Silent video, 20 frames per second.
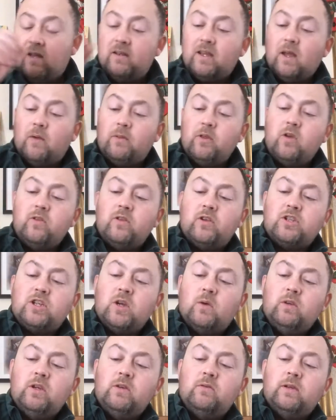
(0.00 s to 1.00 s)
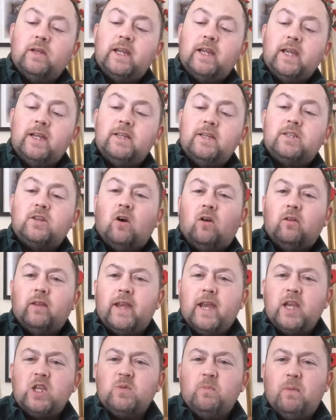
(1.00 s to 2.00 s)
Now the other tool you will need is called
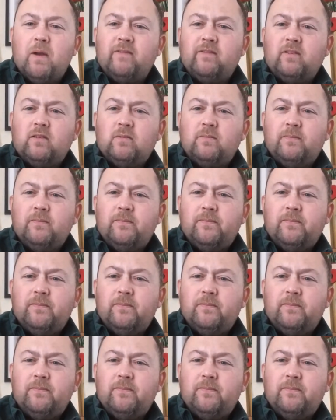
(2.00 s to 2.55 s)
an edge bevel.